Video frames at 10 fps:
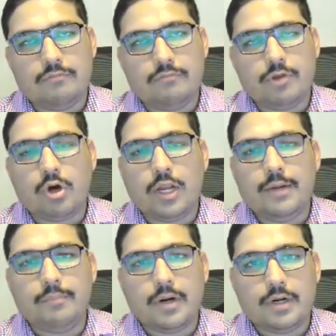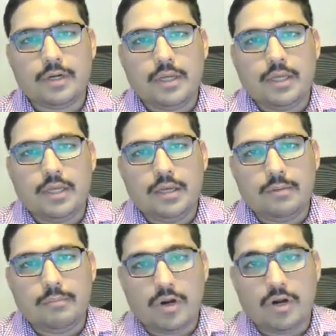we call it burn
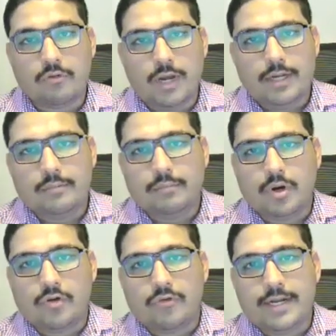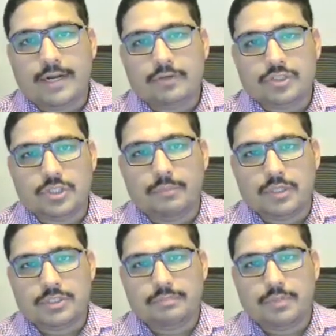rate at which the
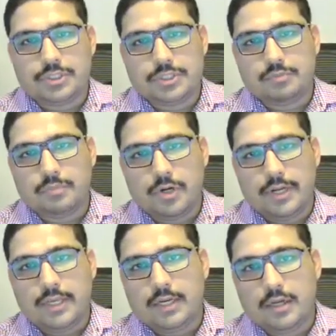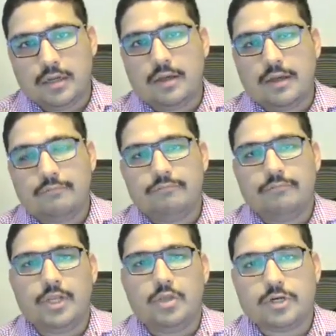budget is burning
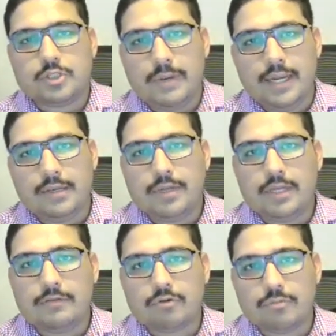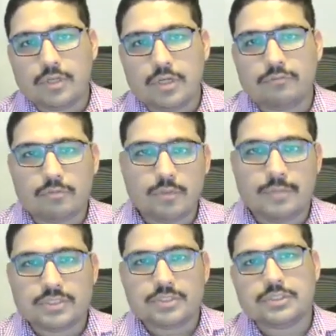when you are spending money from the
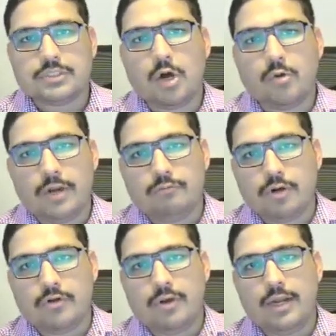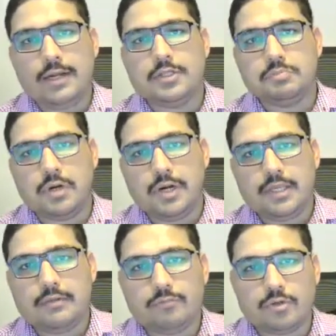business, how at what rate it is
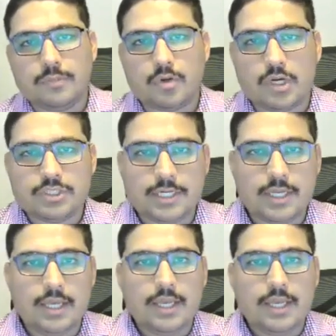burning for the project.